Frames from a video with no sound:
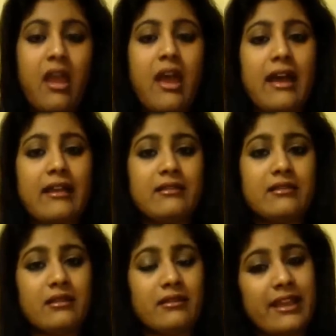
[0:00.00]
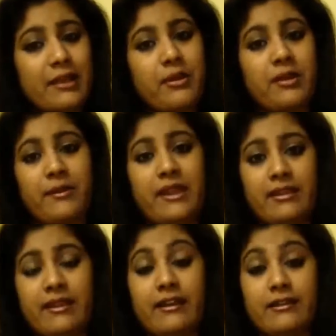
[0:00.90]
And that might mean
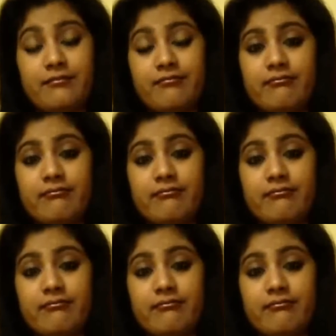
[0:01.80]
that